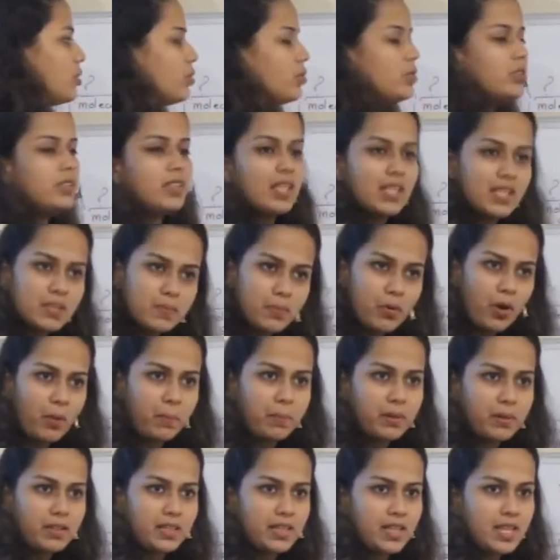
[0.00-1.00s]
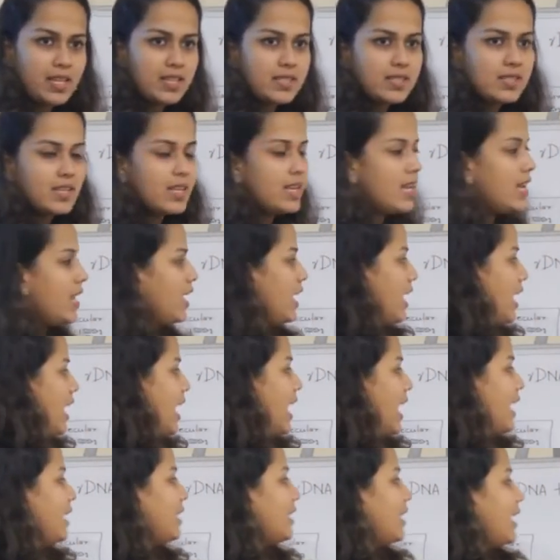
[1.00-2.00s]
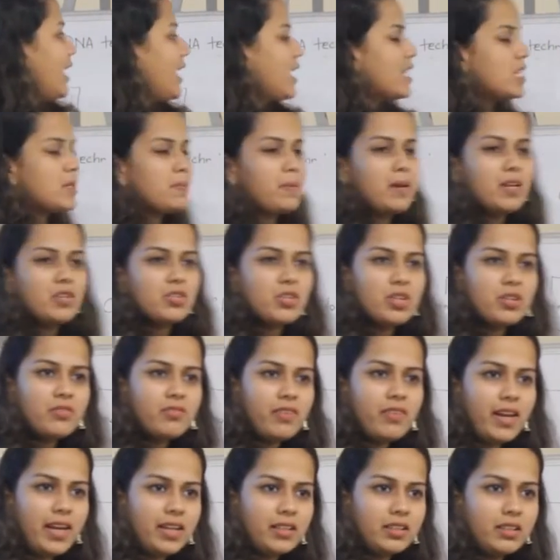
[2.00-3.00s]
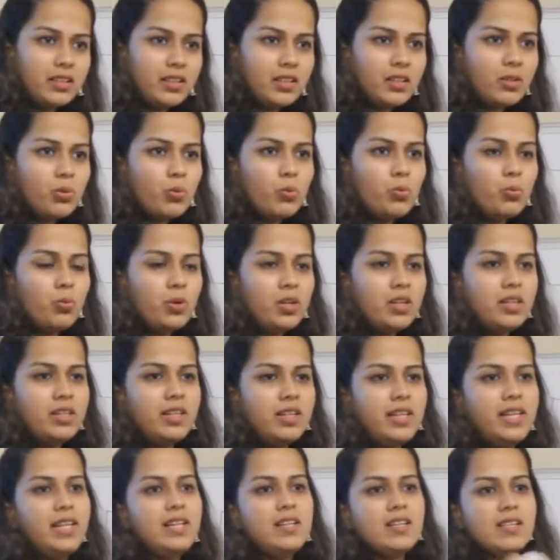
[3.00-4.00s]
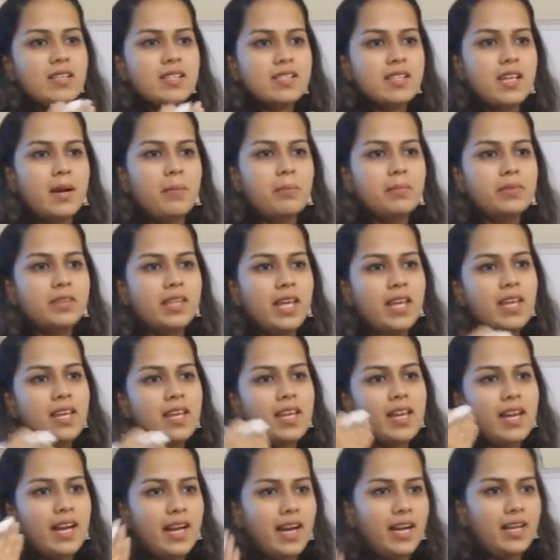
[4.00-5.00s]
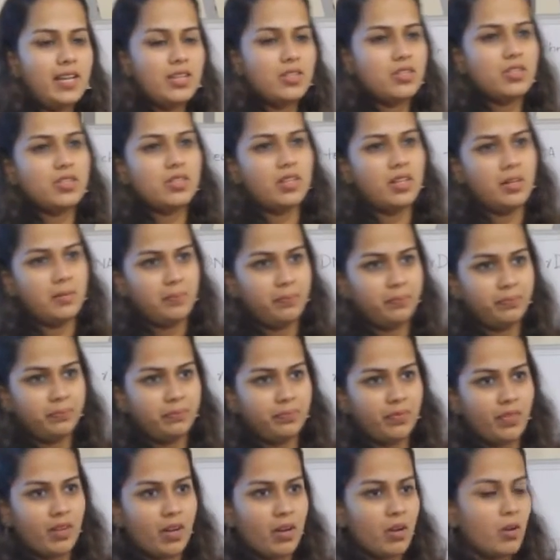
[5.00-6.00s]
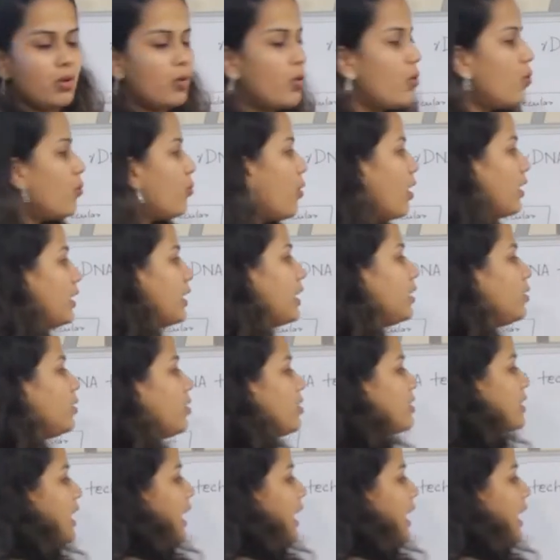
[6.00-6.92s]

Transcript: to these properties, an expression vector would need something additional. What are those